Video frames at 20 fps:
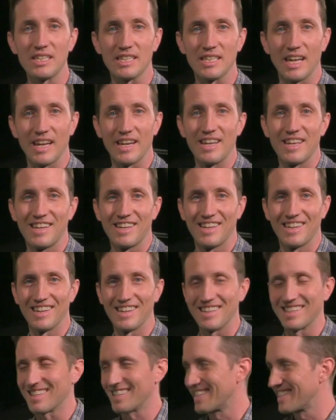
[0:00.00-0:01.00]

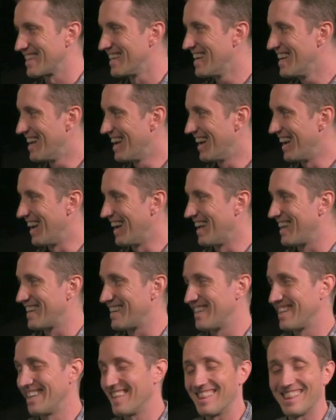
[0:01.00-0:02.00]
settings,
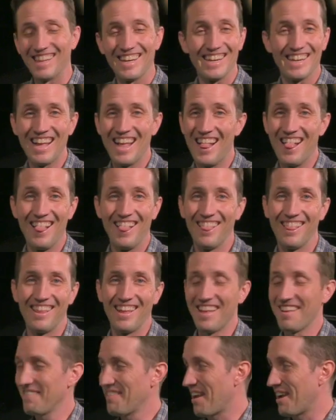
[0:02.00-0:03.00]
I, like,
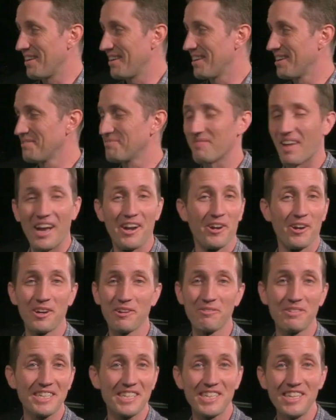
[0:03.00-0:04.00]
I don't know. I heard
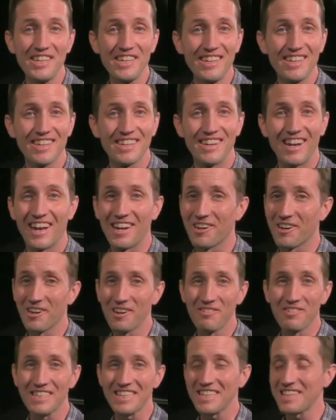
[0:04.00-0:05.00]
it was good. I heard
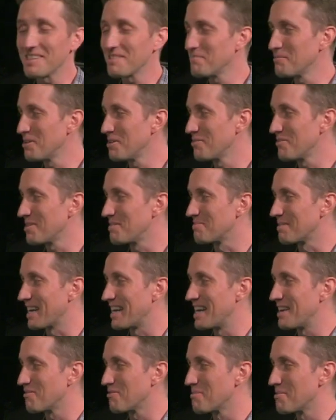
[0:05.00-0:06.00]
it was a good movie, but
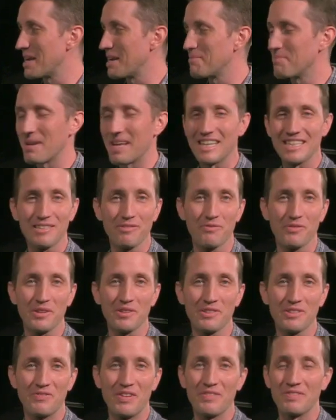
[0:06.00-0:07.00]
I never made it past the first